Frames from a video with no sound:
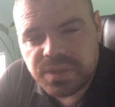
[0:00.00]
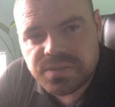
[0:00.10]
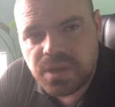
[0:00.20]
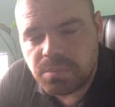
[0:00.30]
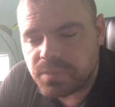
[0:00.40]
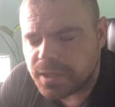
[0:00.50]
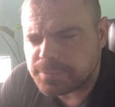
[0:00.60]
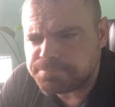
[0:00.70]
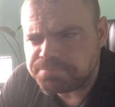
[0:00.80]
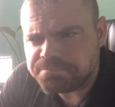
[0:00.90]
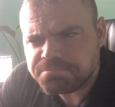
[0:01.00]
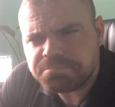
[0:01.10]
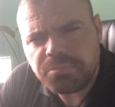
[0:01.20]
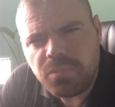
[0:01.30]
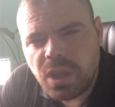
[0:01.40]
some
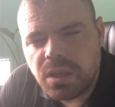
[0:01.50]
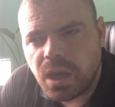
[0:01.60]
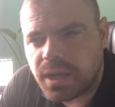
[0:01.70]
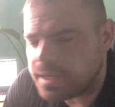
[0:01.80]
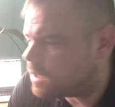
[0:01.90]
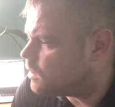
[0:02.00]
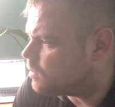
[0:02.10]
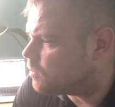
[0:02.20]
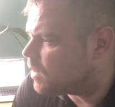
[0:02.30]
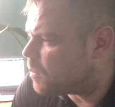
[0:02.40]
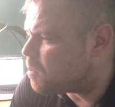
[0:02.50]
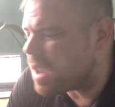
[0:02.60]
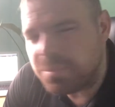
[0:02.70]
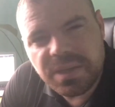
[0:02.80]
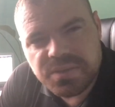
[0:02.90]

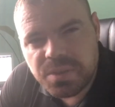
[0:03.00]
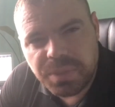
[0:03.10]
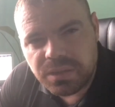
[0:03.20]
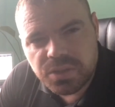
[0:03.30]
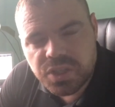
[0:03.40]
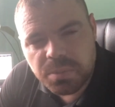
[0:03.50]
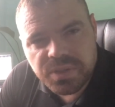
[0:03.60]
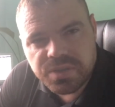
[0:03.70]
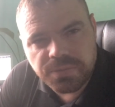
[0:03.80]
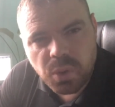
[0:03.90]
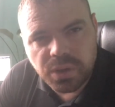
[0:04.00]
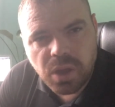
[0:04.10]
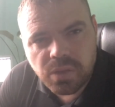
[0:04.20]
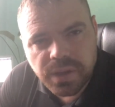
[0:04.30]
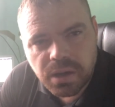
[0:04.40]
illegitimate stuff going
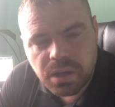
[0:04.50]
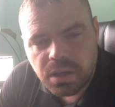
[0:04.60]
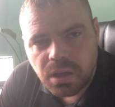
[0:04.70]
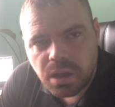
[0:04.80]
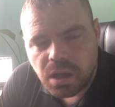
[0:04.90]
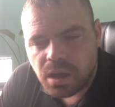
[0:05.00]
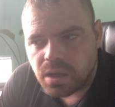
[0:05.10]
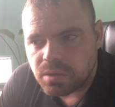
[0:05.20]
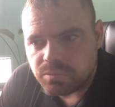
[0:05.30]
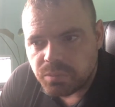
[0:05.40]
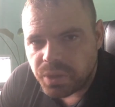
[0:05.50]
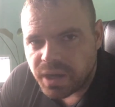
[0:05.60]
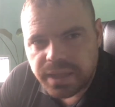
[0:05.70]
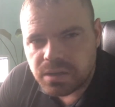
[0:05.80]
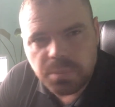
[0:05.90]
on there. But I
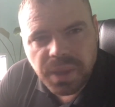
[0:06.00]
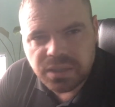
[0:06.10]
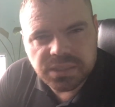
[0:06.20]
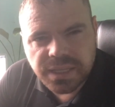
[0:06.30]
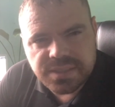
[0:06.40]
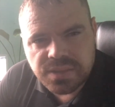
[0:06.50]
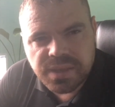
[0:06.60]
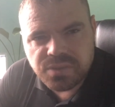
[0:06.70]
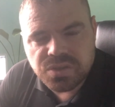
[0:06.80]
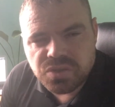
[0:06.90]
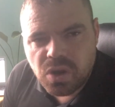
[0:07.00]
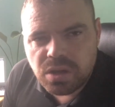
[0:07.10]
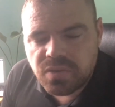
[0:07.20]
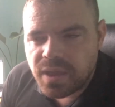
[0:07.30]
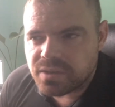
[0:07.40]
ended up making like 10,000 Tron
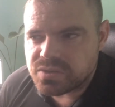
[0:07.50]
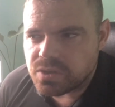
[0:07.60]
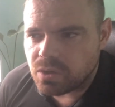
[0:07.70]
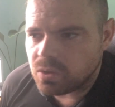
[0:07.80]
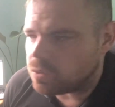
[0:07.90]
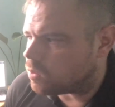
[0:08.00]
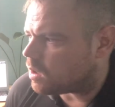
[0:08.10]
in that. So